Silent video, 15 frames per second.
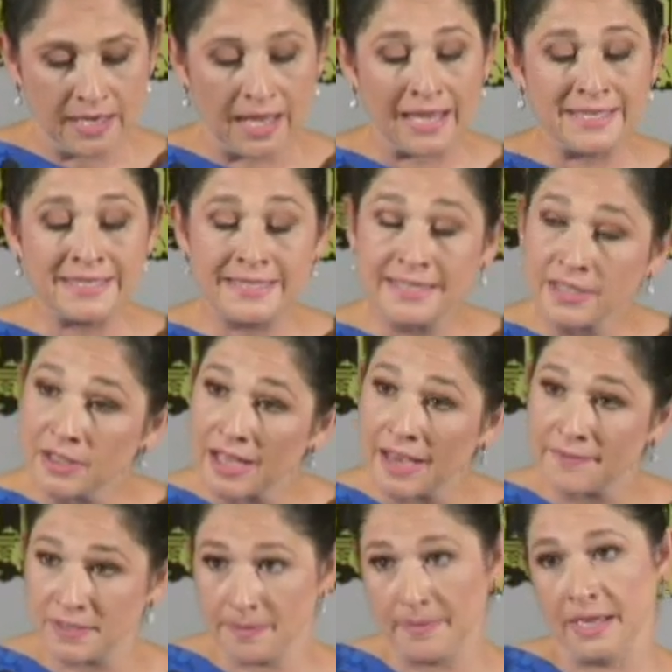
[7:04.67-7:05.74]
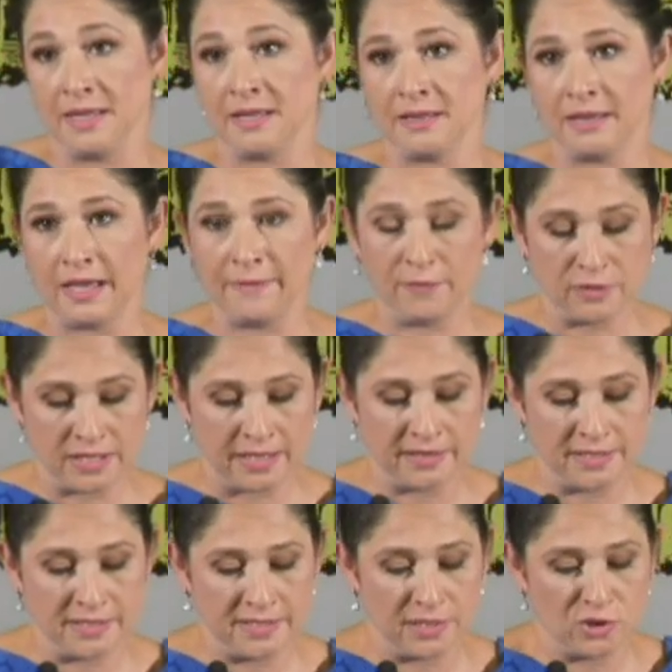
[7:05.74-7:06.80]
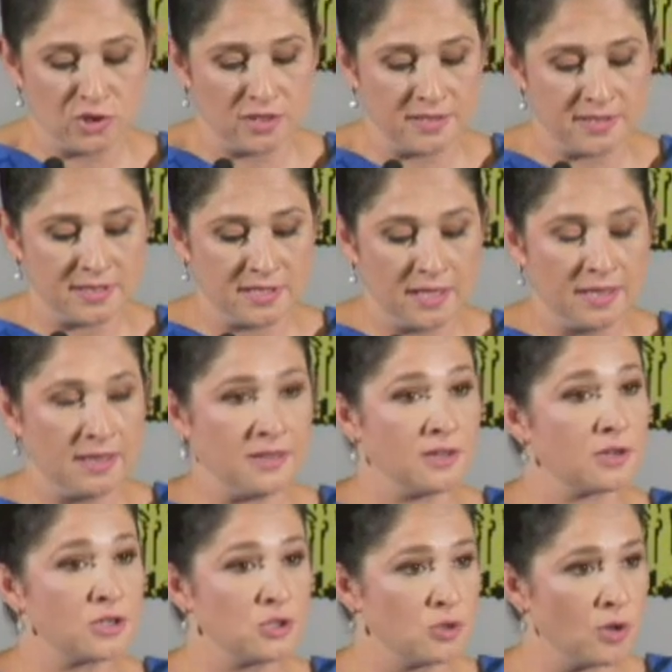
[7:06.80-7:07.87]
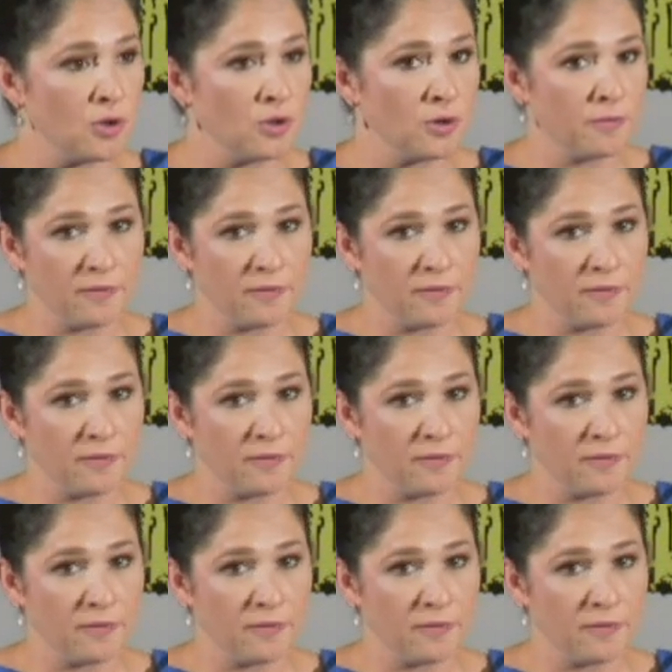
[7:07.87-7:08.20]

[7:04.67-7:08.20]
I still have to make life or death decisions that the comptroller,